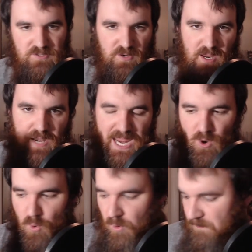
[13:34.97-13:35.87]
So again, a
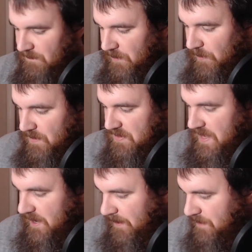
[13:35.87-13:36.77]
horror film
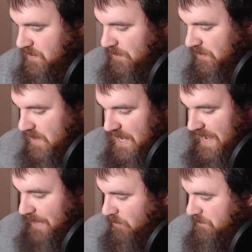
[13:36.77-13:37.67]
there. Another
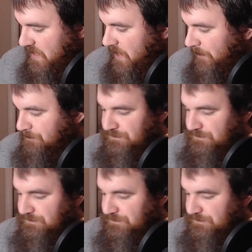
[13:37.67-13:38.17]
Arrow video.